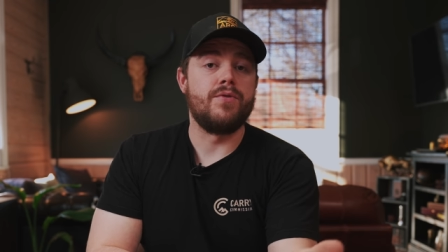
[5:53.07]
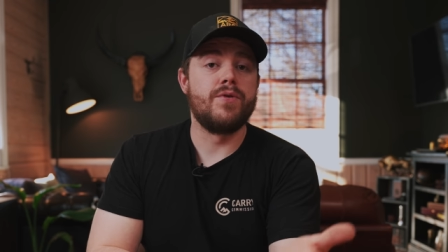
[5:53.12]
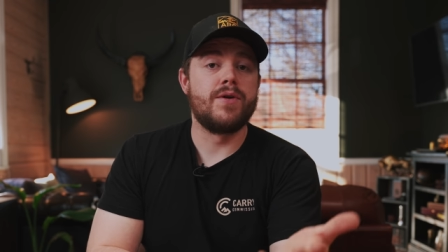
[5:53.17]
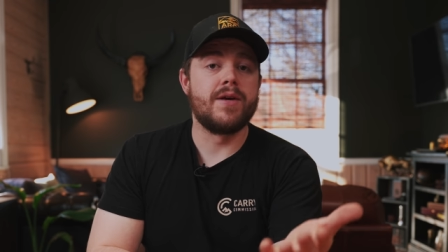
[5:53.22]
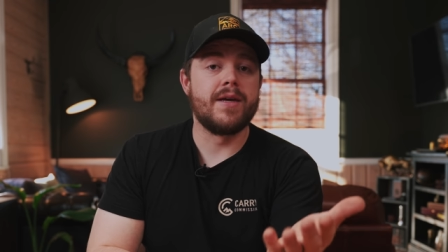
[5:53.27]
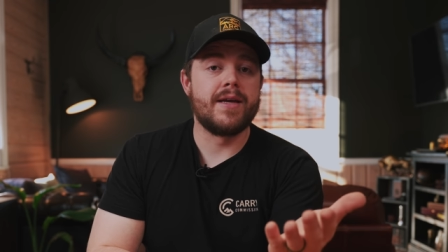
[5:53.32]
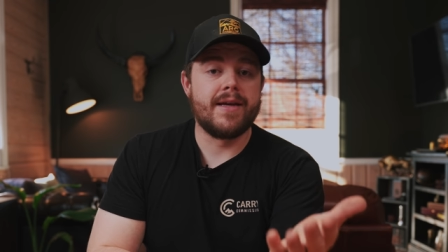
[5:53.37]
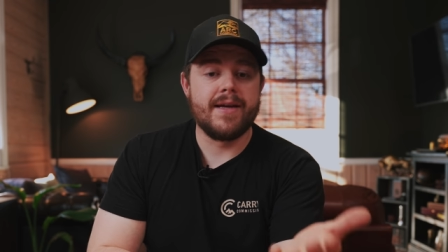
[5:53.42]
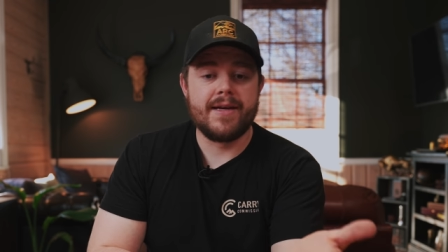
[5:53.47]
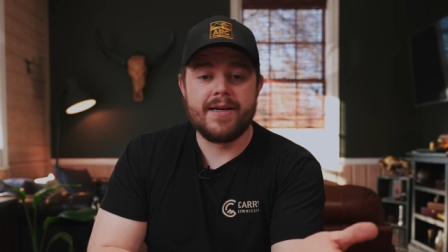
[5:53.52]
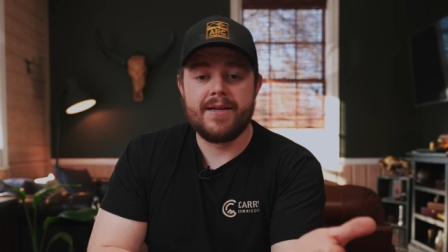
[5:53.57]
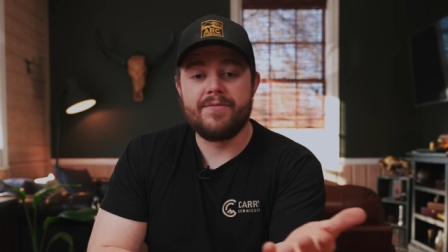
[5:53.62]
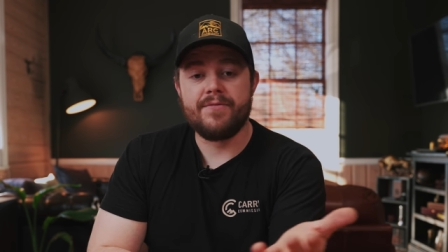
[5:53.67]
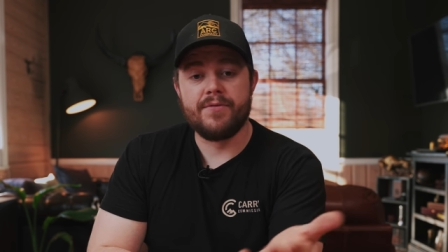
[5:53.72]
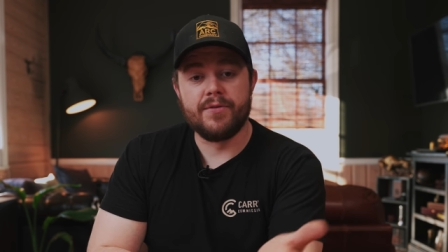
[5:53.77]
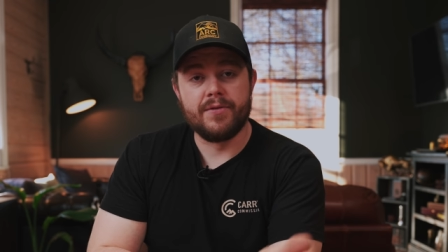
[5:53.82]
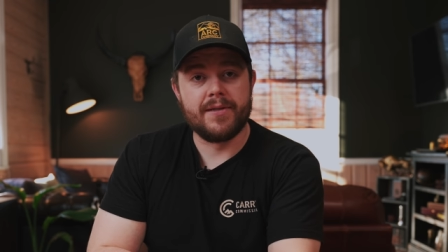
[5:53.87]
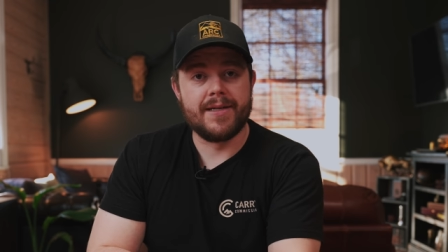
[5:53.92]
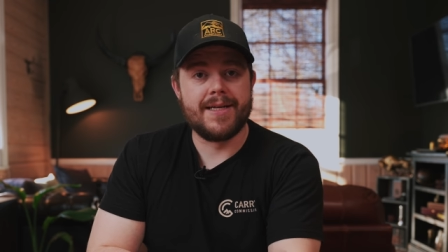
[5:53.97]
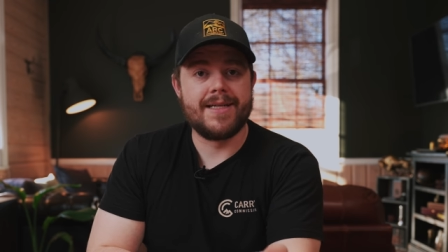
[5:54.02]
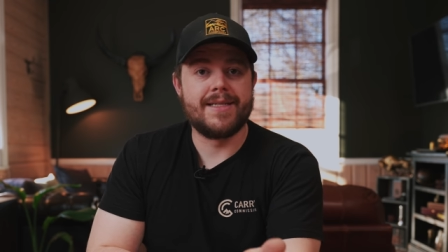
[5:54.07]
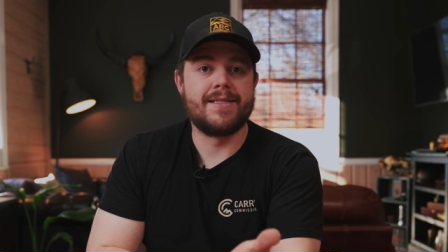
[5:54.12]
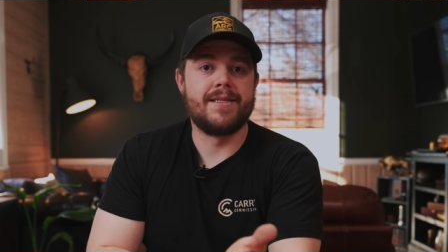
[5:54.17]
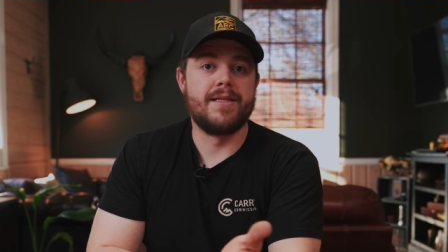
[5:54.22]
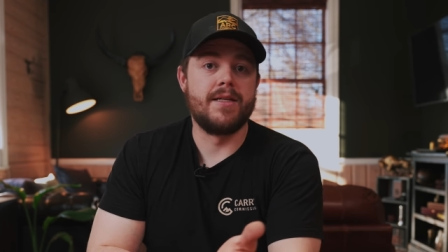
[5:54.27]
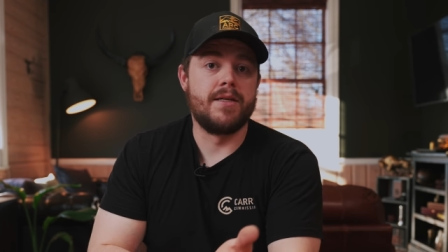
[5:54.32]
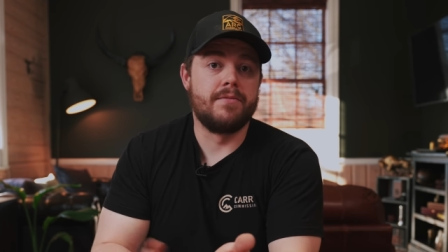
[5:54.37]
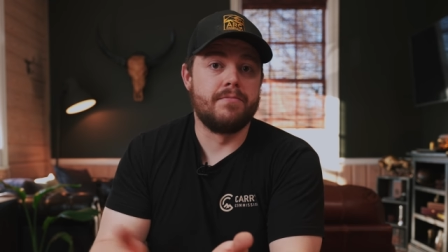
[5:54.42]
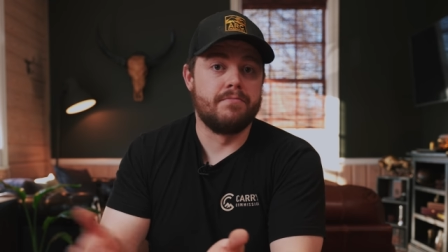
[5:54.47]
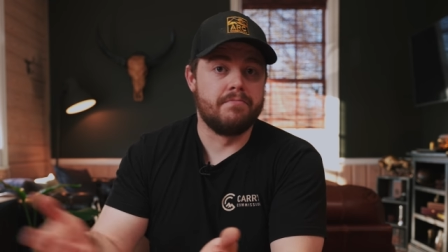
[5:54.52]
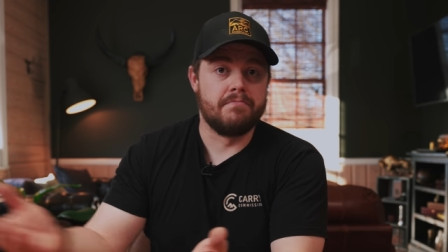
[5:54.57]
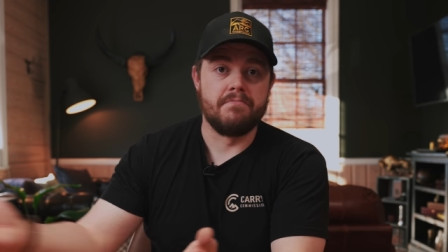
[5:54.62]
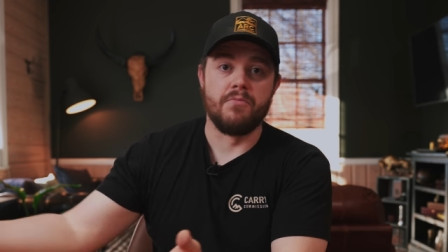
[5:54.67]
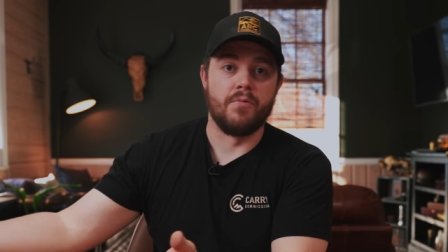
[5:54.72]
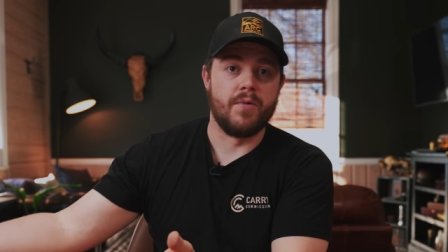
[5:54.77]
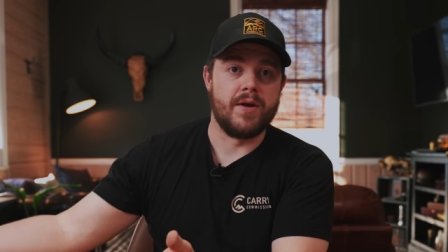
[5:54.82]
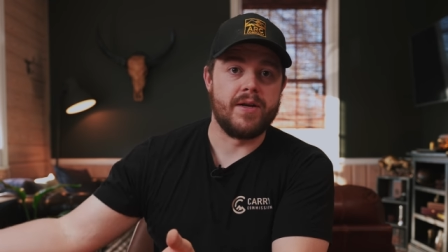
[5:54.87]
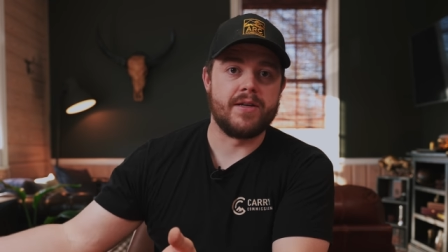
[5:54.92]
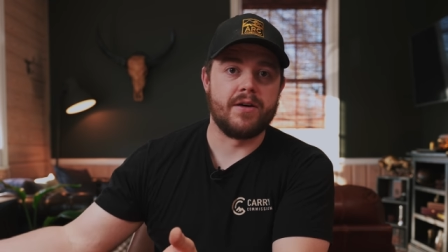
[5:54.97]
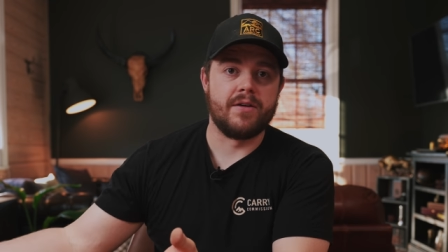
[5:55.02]
You can get it for less than
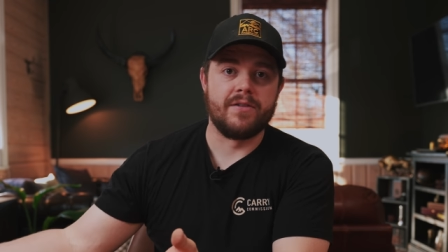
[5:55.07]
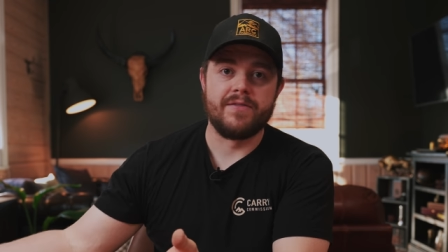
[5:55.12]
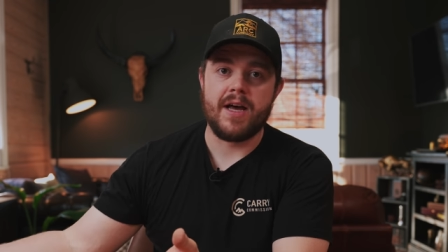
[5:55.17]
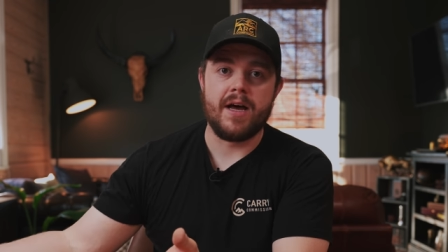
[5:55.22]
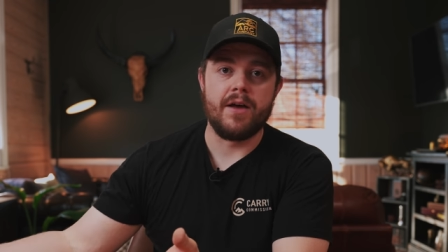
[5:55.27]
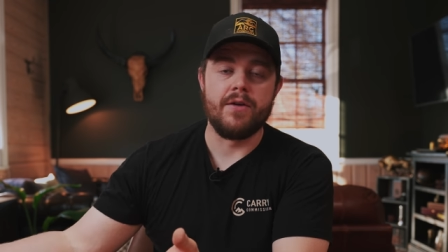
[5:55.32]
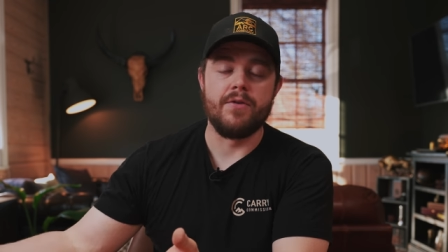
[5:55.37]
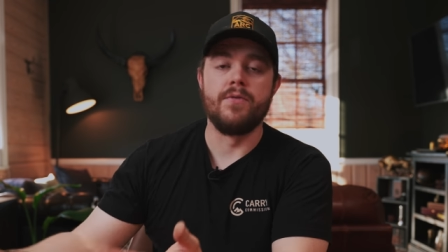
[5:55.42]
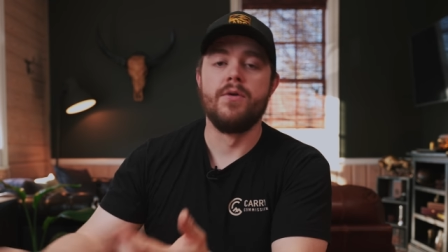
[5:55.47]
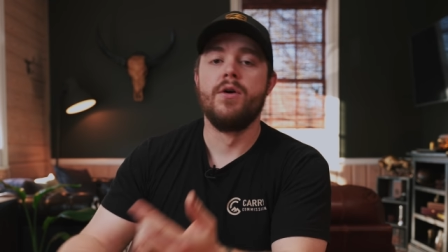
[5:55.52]
retail value.